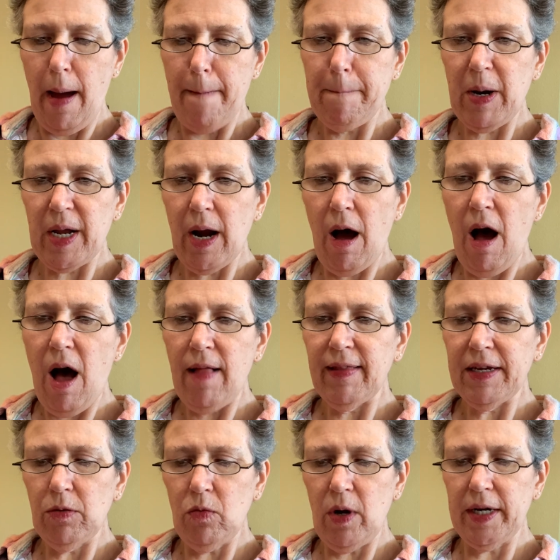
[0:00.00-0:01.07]
but all
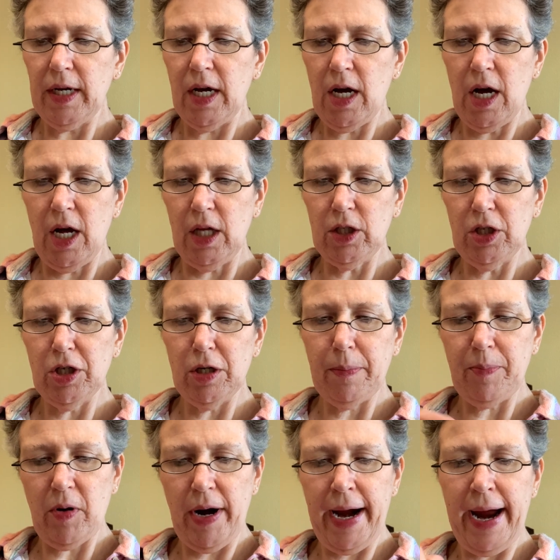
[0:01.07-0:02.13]
in one color,
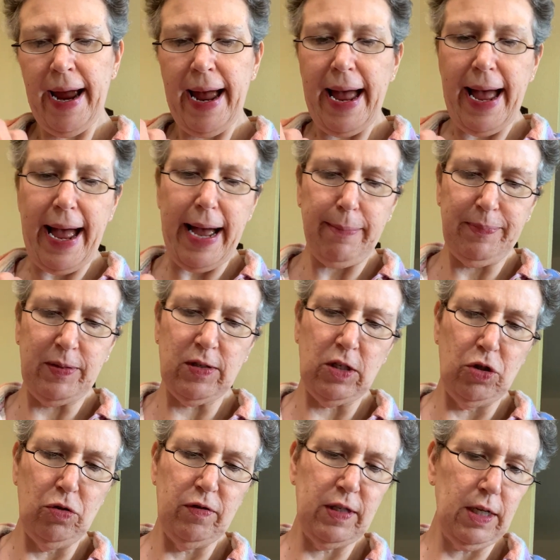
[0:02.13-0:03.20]
perhaps
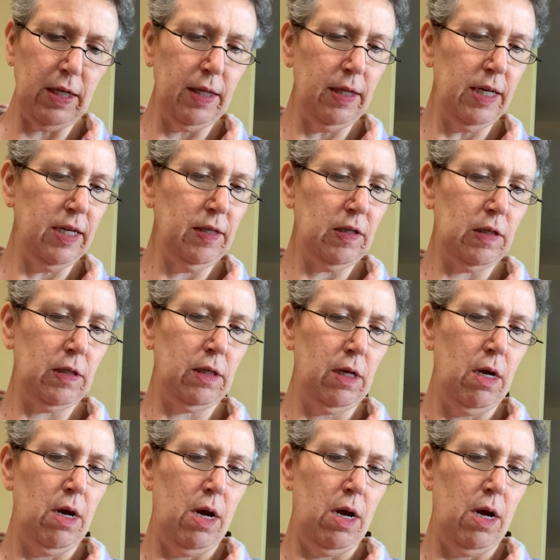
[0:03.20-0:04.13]
using this